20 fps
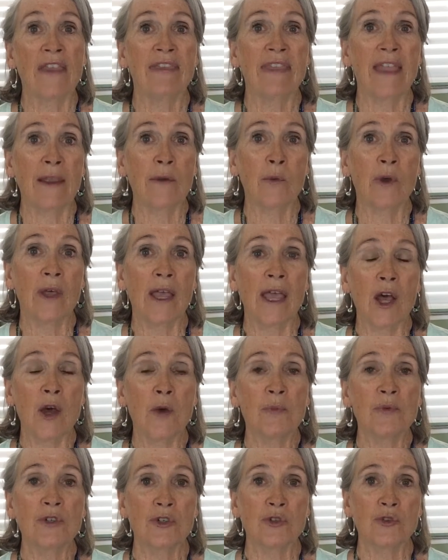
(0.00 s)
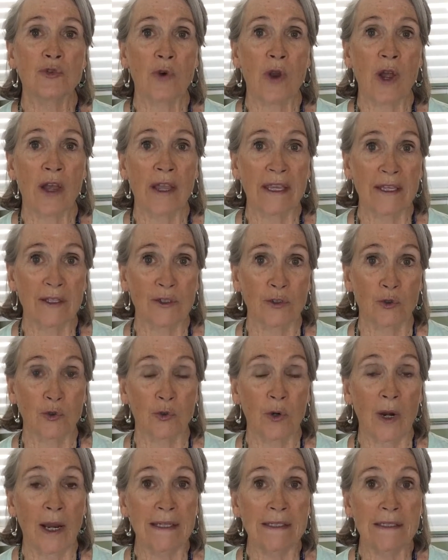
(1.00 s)
they will help to draw in
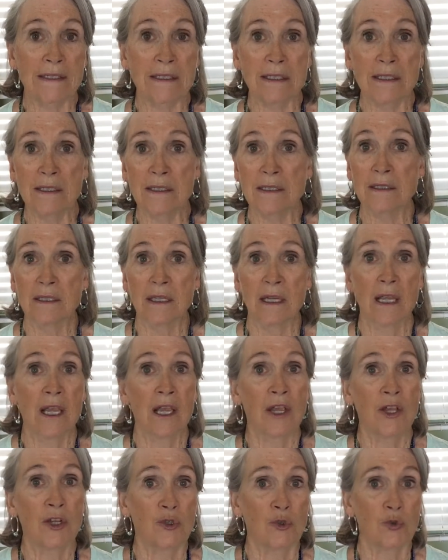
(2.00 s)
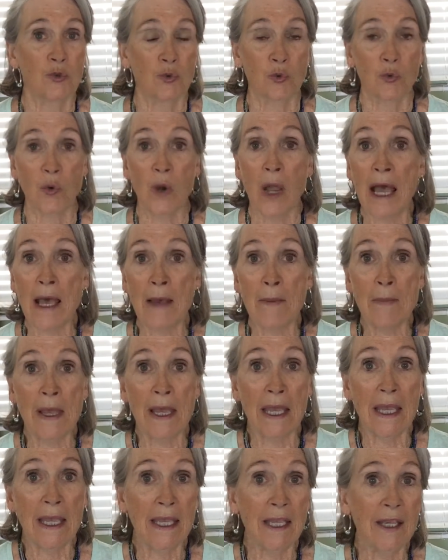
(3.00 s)
crisis,
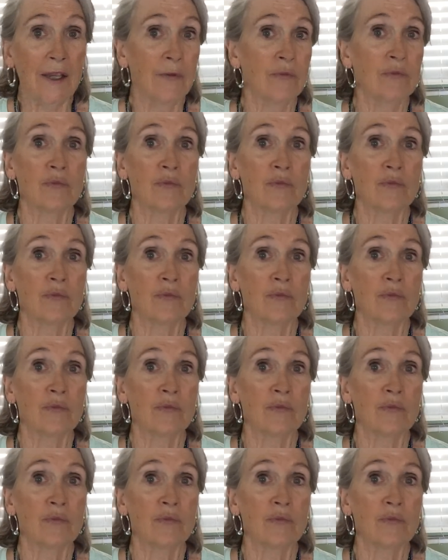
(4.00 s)
drama,